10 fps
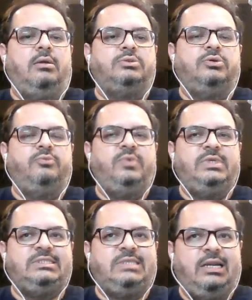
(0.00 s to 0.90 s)
So we
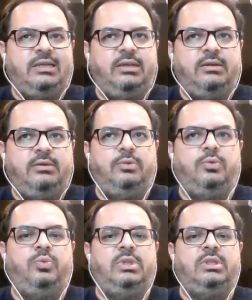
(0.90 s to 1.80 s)
started
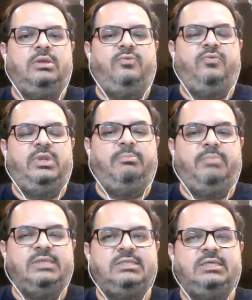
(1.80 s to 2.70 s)
with a very
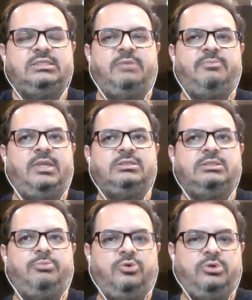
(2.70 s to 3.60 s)
basic scripting
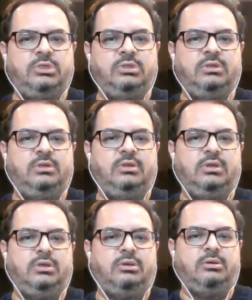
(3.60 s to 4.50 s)
support.
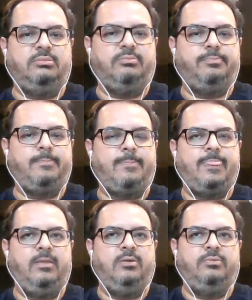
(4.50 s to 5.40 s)
Um,
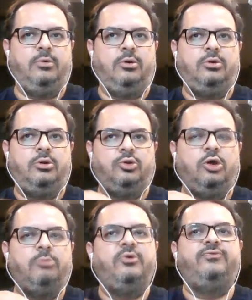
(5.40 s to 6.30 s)
on
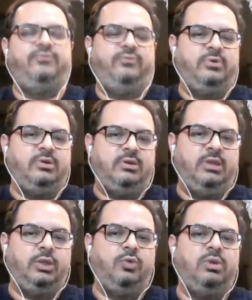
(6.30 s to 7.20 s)
top of
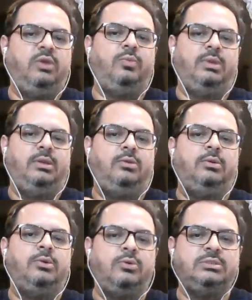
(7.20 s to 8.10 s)
AQA, we
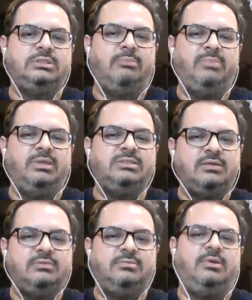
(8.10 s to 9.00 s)
wrote some basic
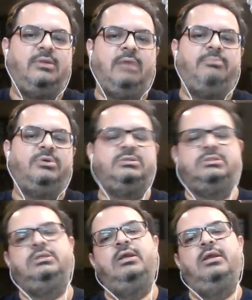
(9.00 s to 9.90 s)

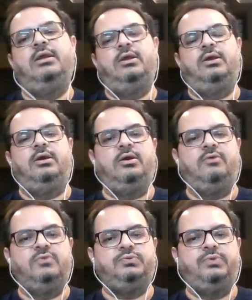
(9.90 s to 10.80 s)
wrappers
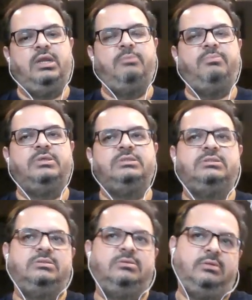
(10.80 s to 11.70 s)
which would help
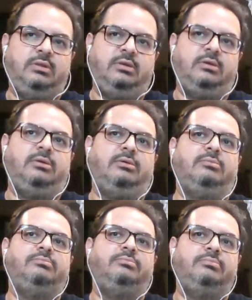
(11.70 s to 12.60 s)
us, um,